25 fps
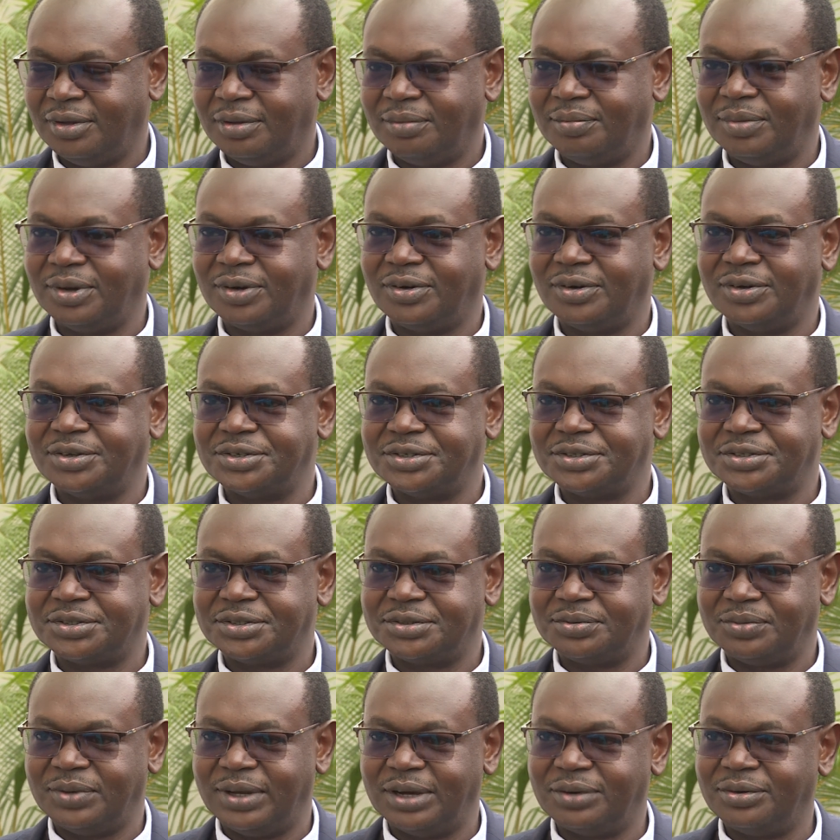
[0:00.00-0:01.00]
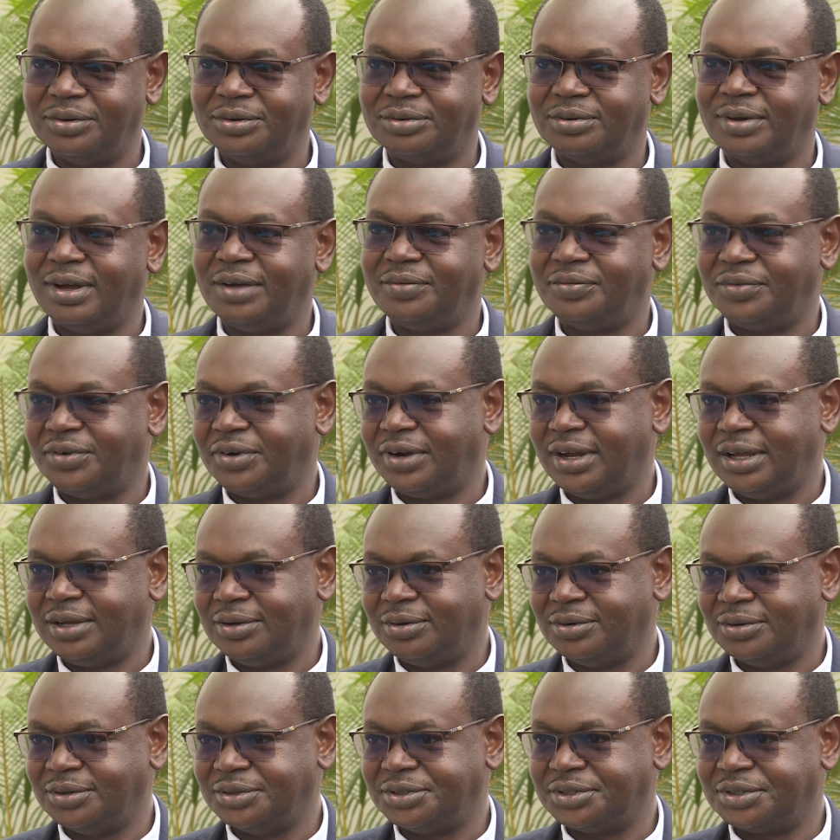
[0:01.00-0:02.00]
because we are going to have dry
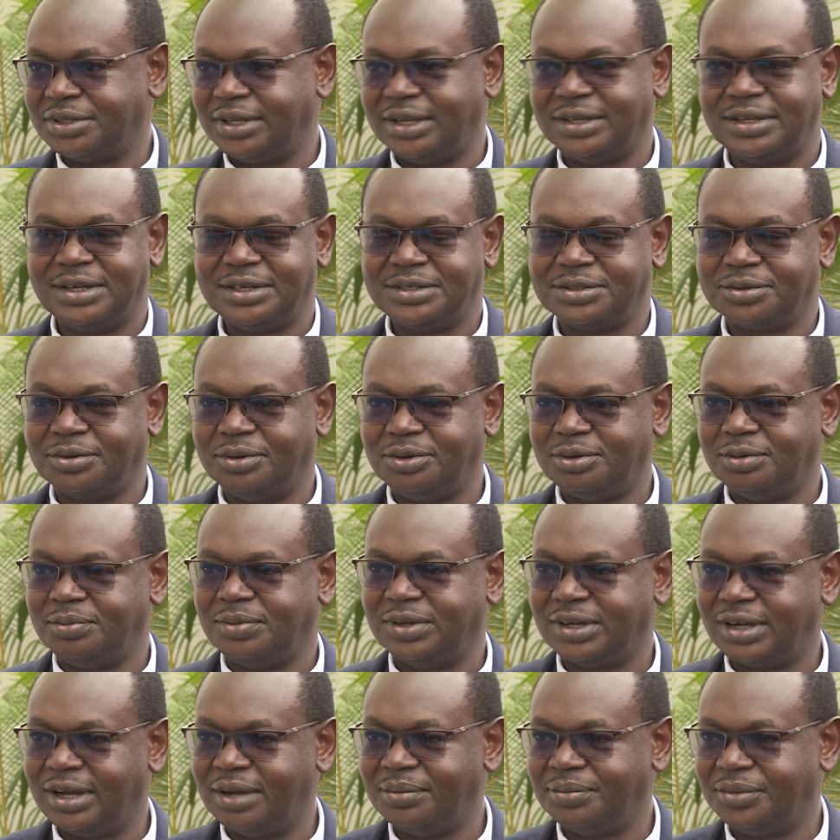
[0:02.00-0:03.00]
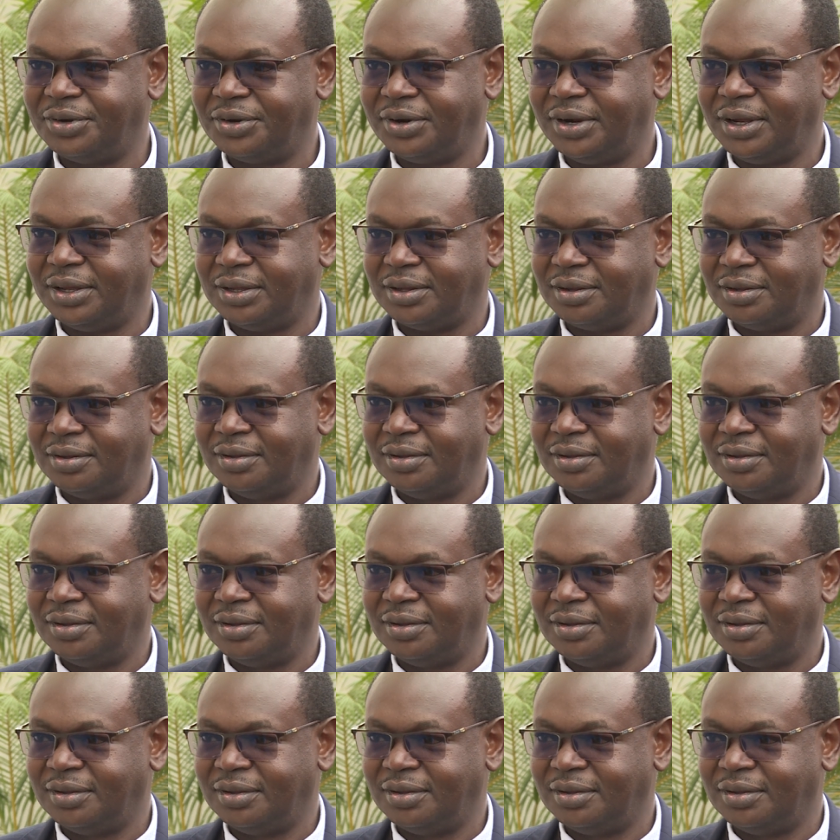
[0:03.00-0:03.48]
holes. They are just going to become dry.